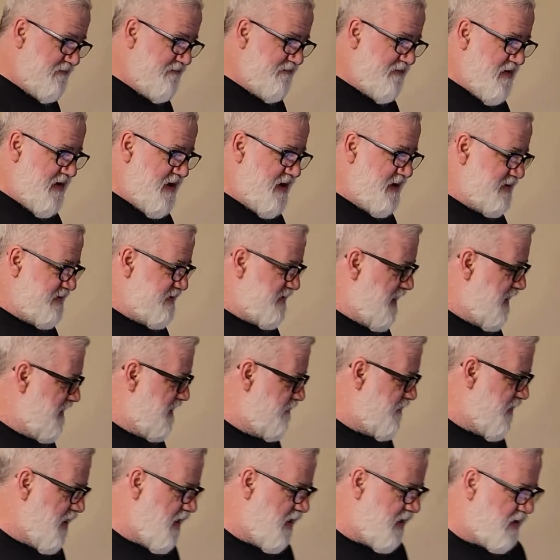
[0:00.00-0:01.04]
I'm very excited
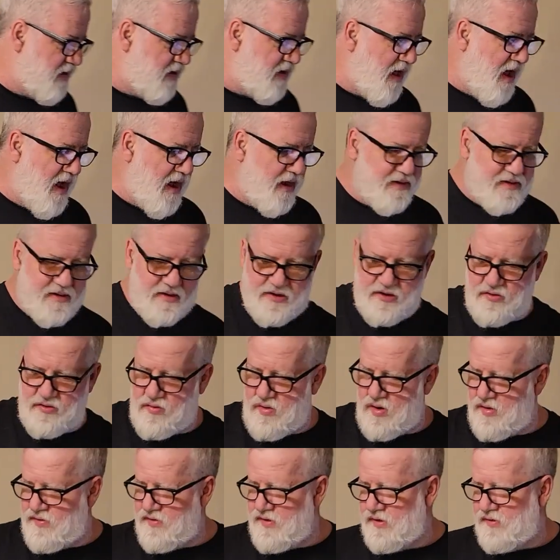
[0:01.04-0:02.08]
about a lot to do
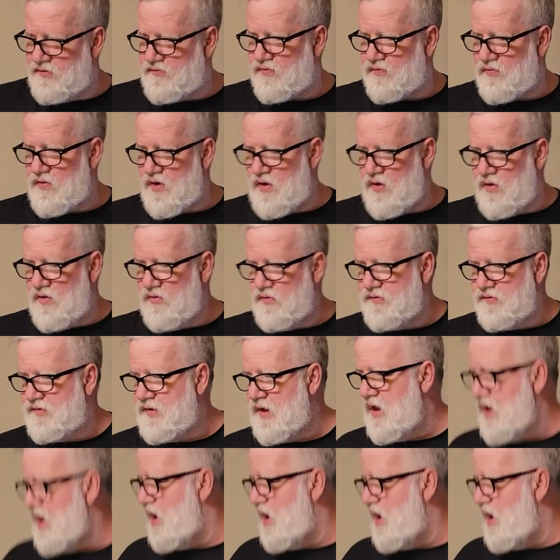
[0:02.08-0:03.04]
on these roads,